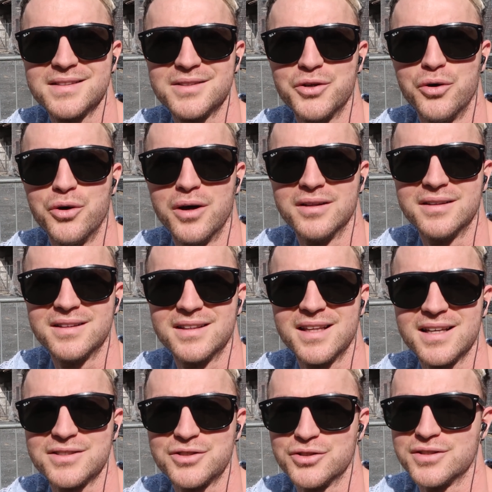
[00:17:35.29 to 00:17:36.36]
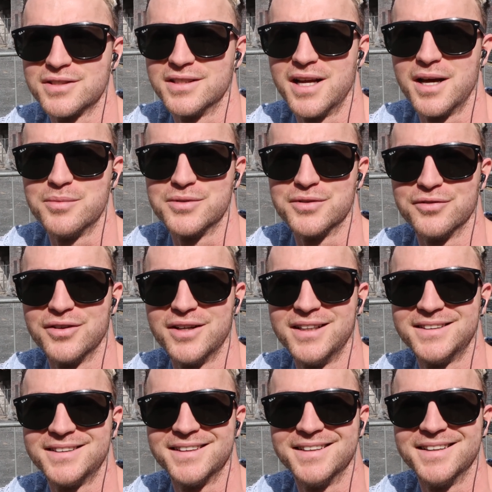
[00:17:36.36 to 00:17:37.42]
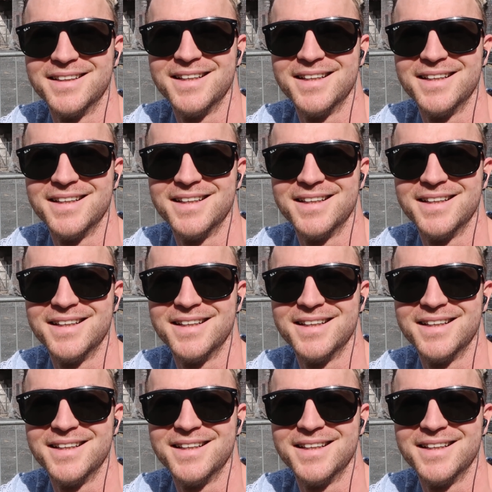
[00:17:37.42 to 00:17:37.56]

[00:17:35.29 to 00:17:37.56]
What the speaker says: So that's just an observation.